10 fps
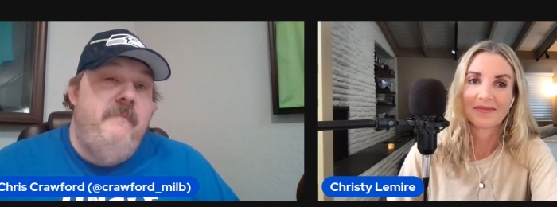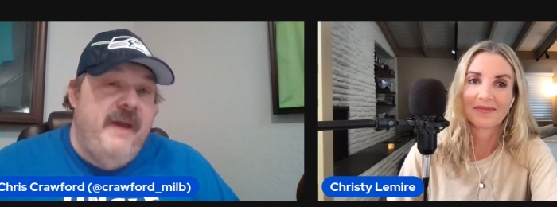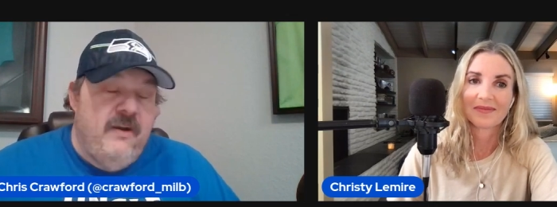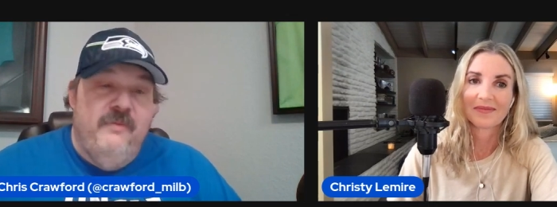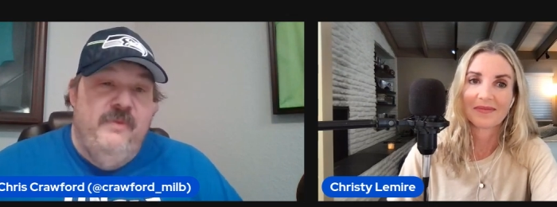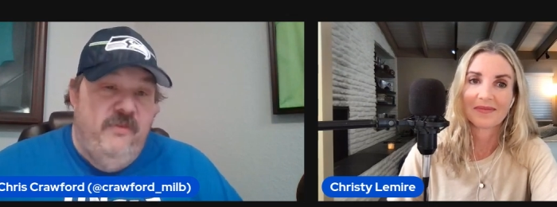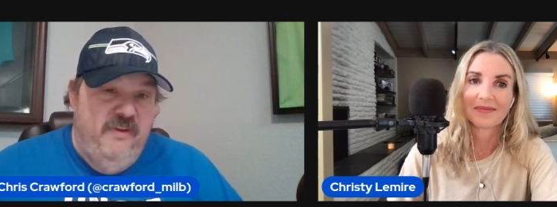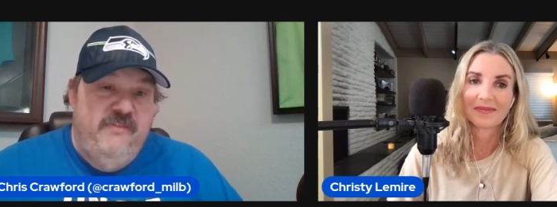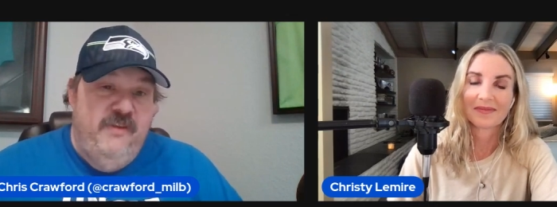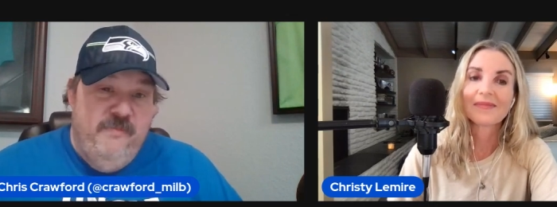Speaker 1: better
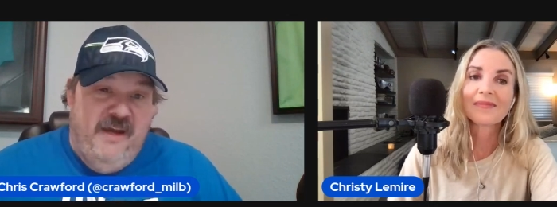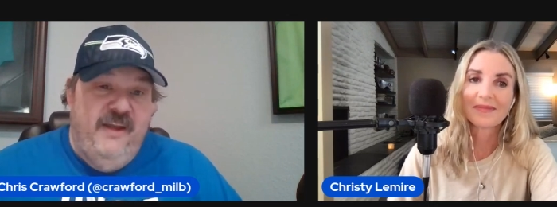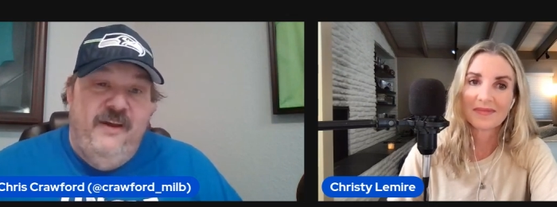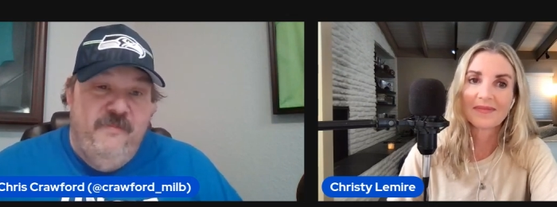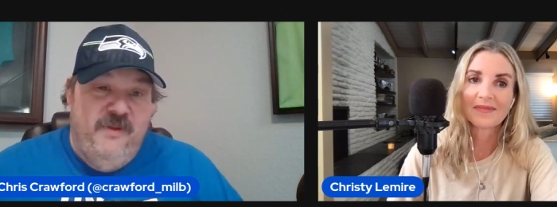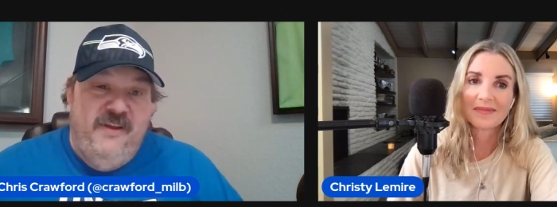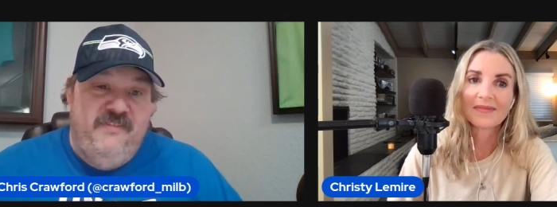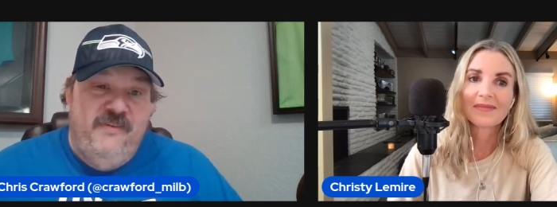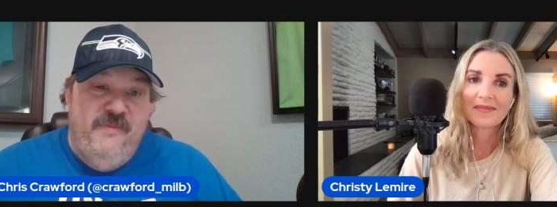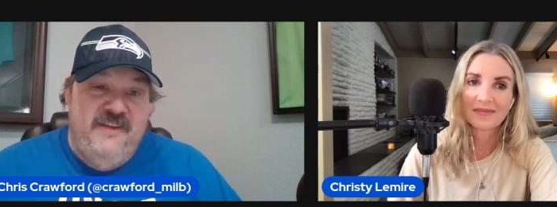movies, in my humble
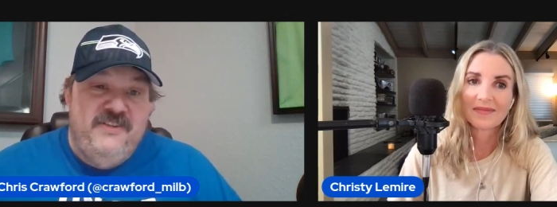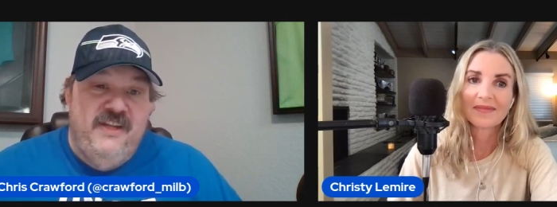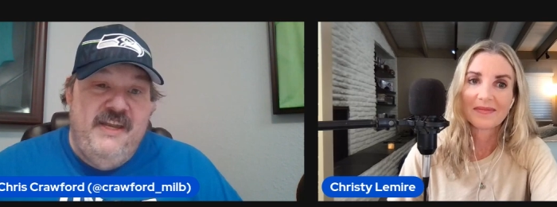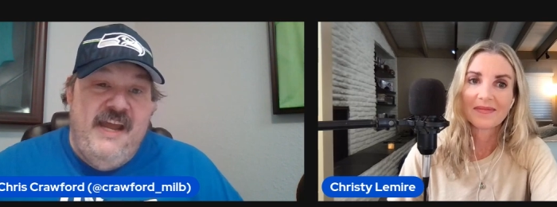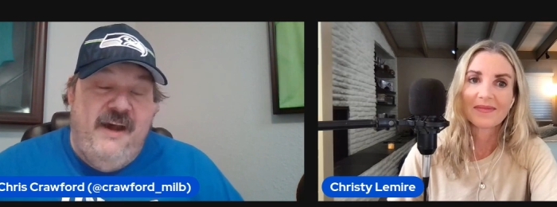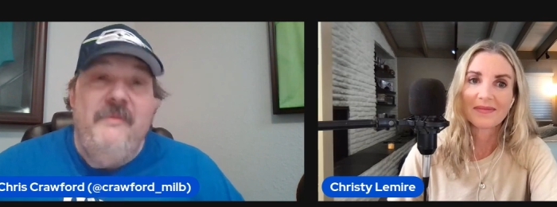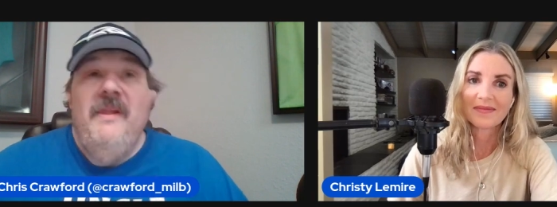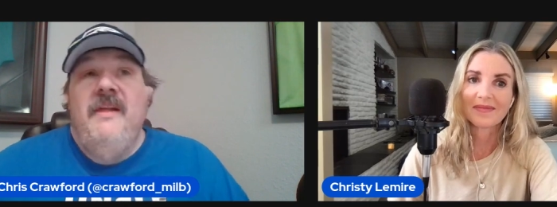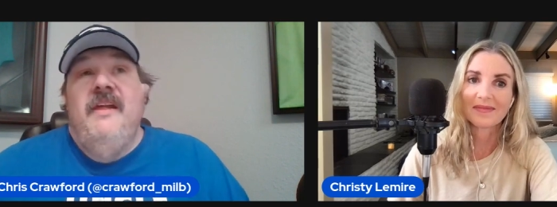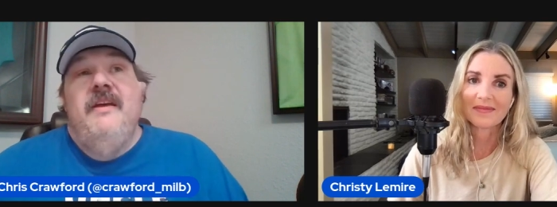estimation. Now,
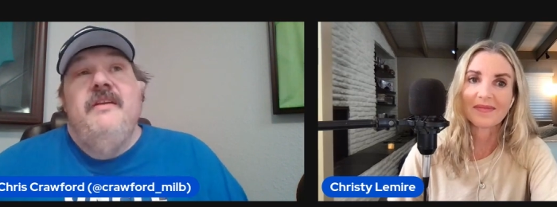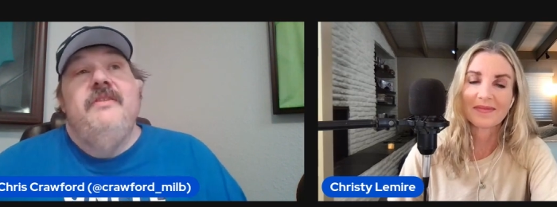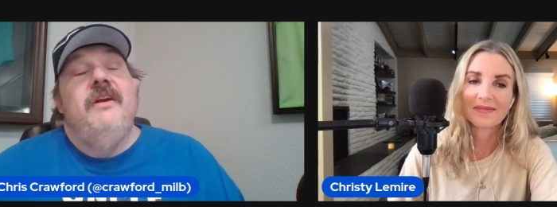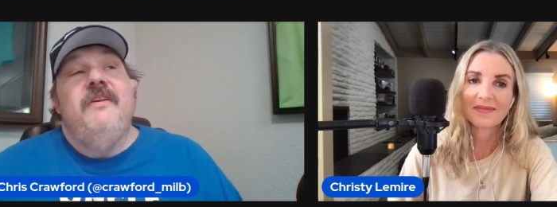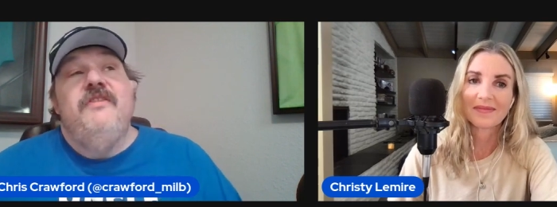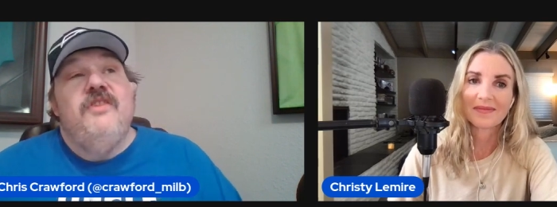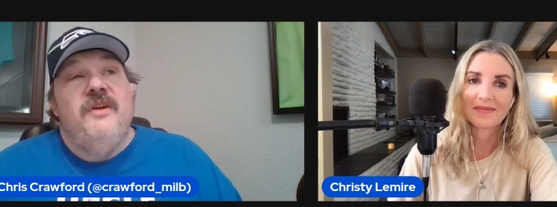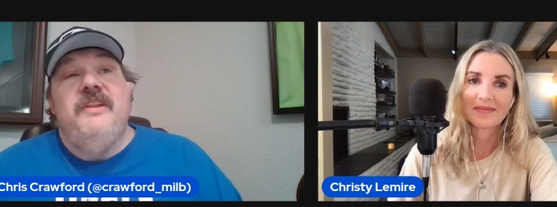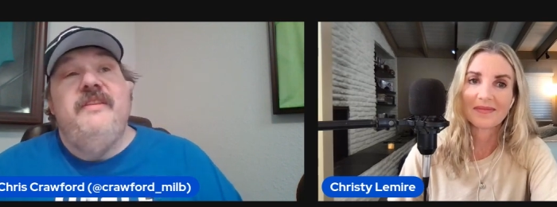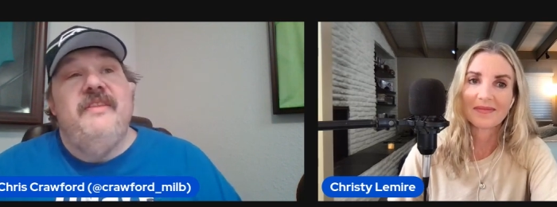mm-hmm. there are
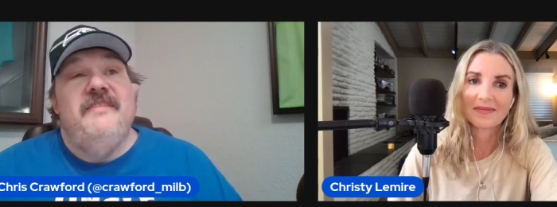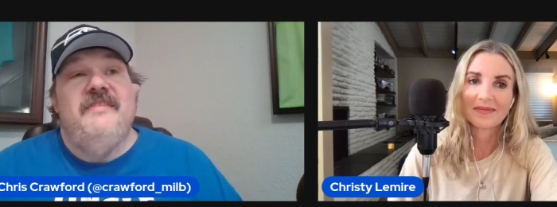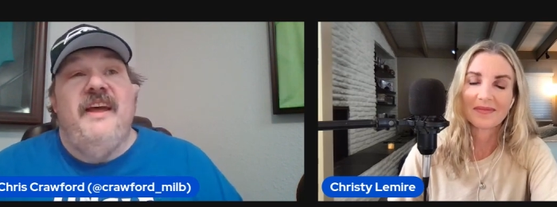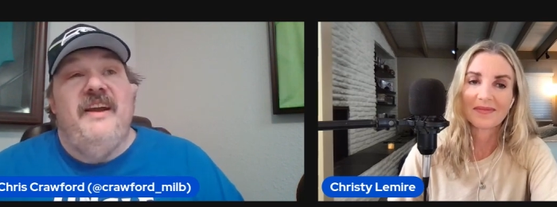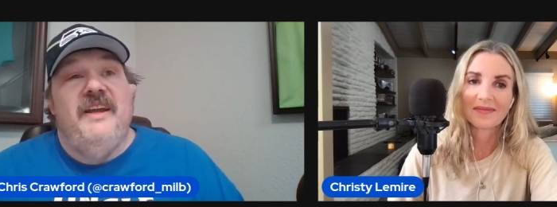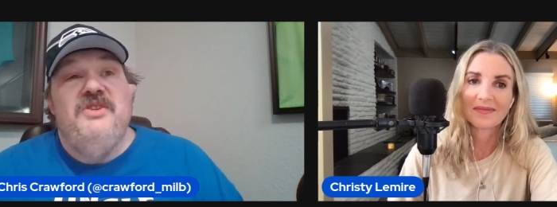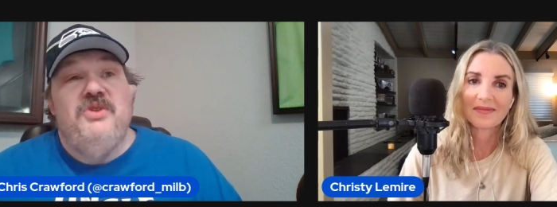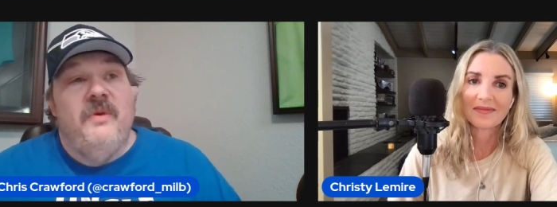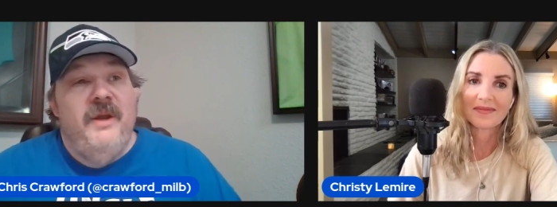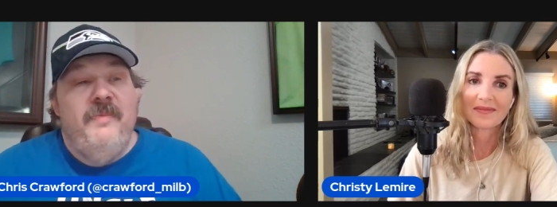certainly things that I
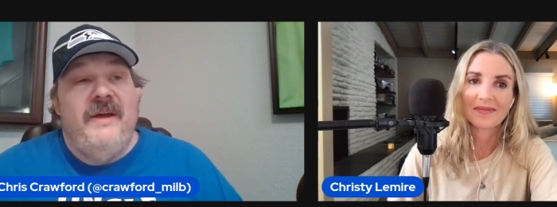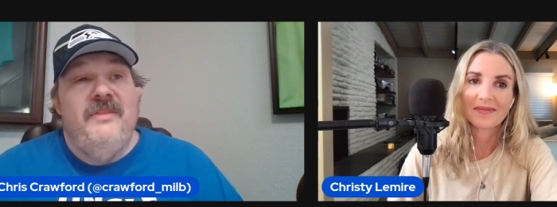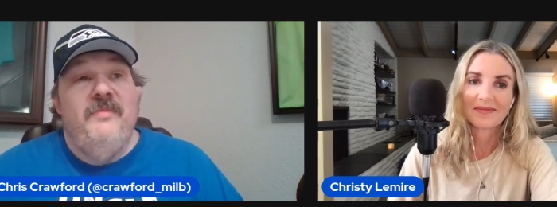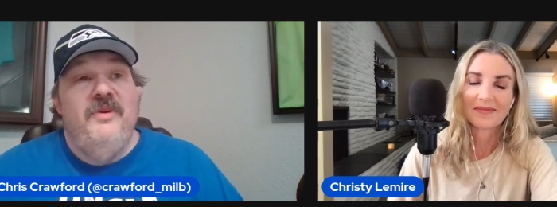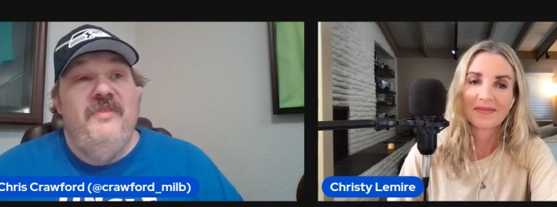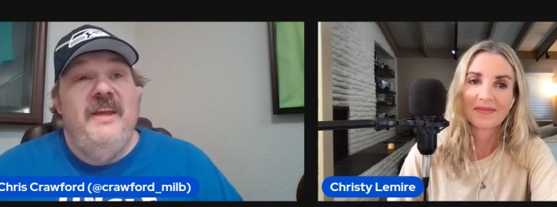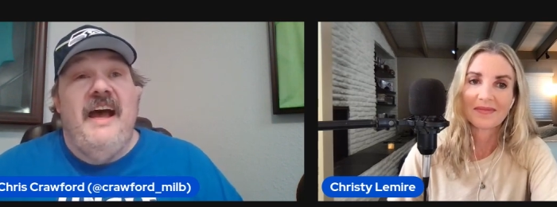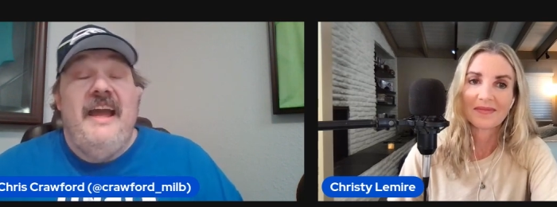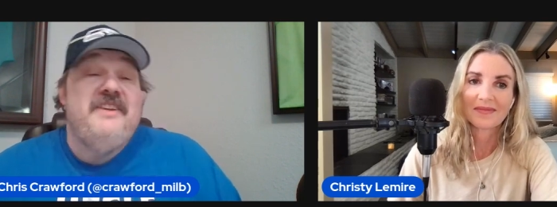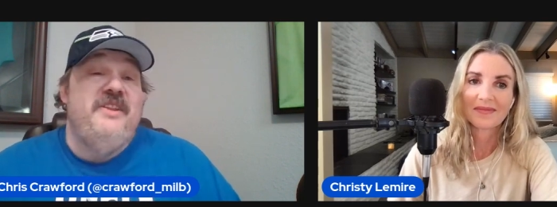enjoy about the movie.
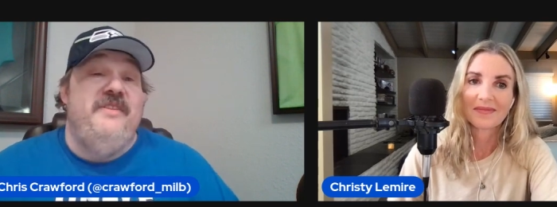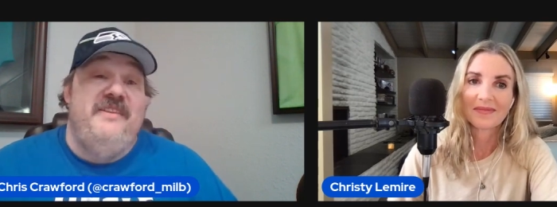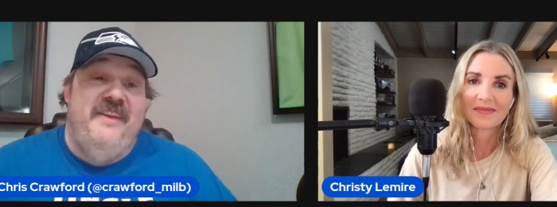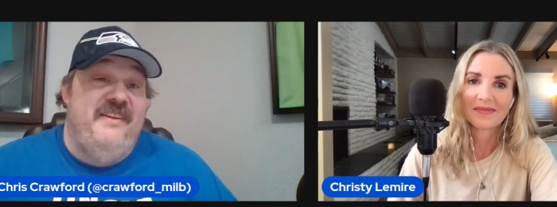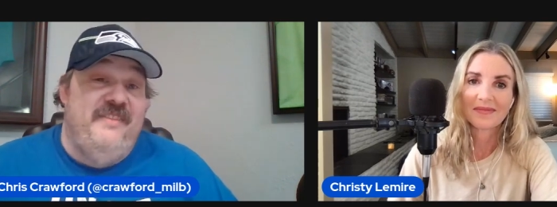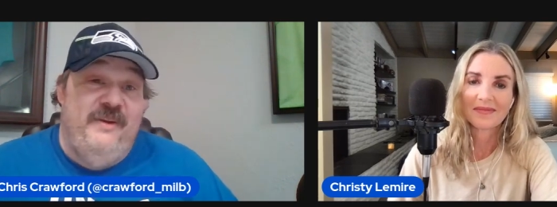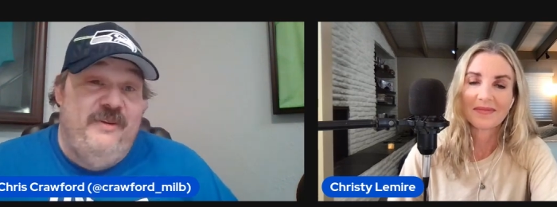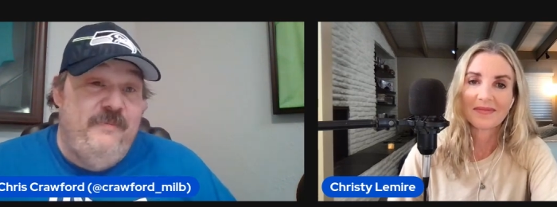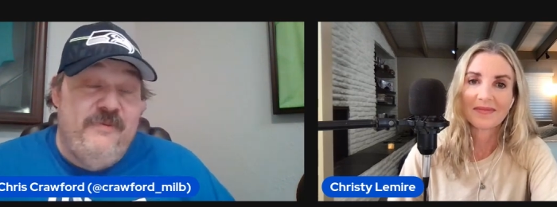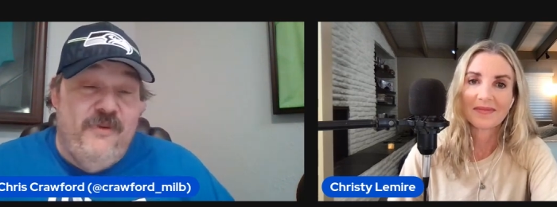I actually think Denis
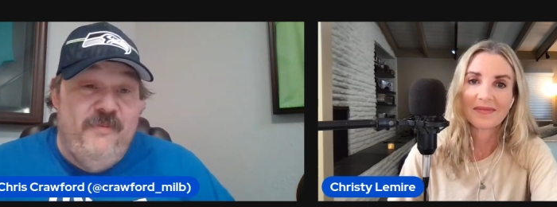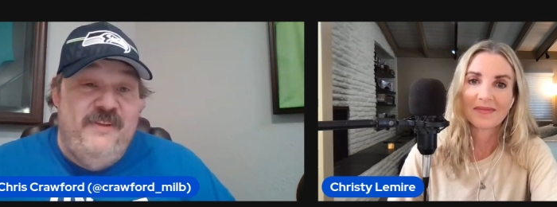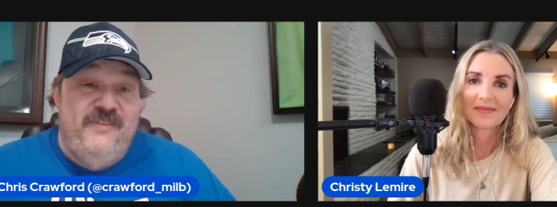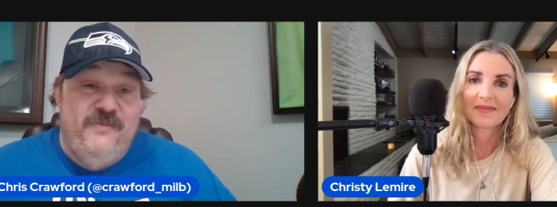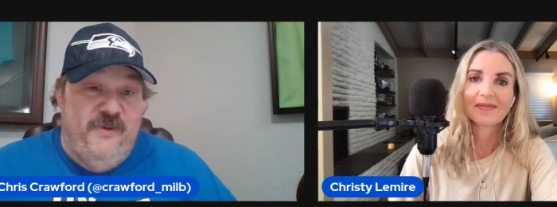Leary's performance is